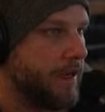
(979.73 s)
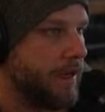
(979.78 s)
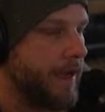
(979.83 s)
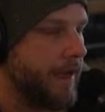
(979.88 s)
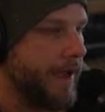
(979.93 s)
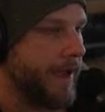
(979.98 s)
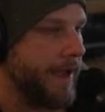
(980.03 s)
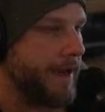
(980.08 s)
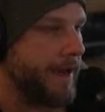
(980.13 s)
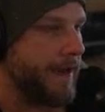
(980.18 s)

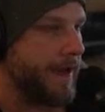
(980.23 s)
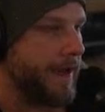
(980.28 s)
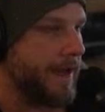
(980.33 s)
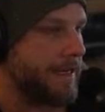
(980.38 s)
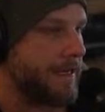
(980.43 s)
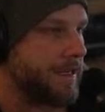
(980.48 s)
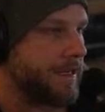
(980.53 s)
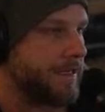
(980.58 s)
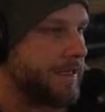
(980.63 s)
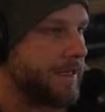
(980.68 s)
And it
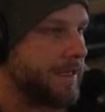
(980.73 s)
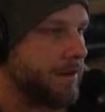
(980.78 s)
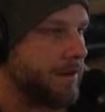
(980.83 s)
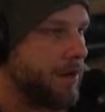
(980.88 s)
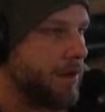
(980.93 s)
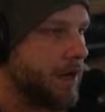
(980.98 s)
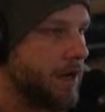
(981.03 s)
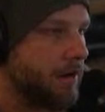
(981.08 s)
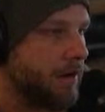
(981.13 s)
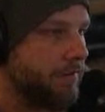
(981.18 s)
has that same
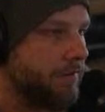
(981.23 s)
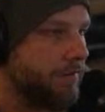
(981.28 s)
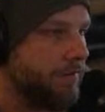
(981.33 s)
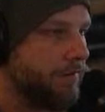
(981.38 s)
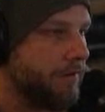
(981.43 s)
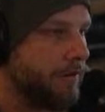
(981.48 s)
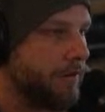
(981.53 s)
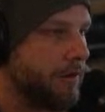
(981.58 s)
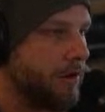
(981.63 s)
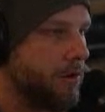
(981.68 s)
kind of
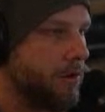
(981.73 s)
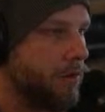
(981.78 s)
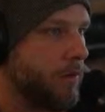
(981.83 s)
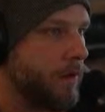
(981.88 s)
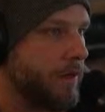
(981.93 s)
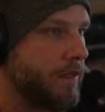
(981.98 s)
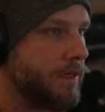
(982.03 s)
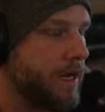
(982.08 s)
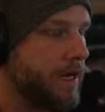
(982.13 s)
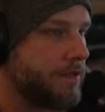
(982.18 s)
flow
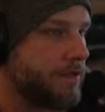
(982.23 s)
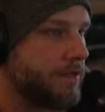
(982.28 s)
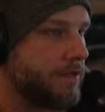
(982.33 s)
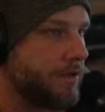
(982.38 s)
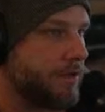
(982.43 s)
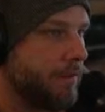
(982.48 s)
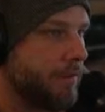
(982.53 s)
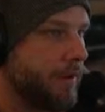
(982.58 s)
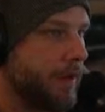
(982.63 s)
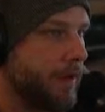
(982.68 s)
and
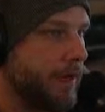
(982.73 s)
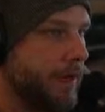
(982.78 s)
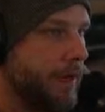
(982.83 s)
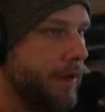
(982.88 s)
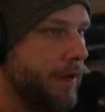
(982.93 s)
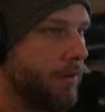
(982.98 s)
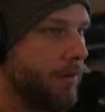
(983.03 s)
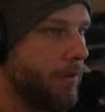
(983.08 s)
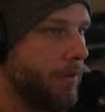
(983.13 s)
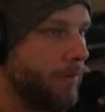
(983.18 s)
texture. I'm like,
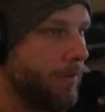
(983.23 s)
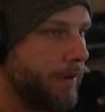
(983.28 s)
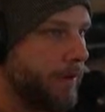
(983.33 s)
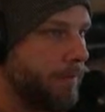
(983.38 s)
hey, when